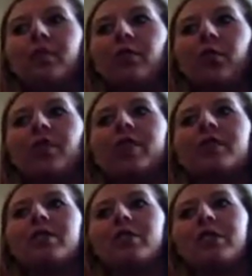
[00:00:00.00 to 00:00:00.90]
for
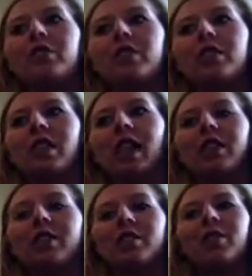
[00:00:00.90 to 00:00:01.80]
this was just kind
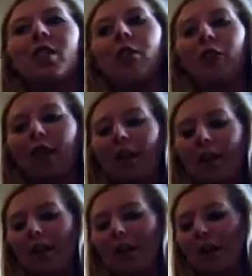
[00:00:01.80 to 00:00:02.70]
of to go
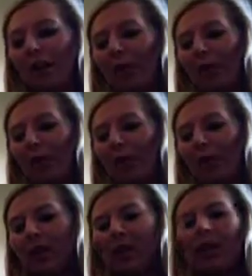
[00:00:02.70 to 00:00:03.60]
there and be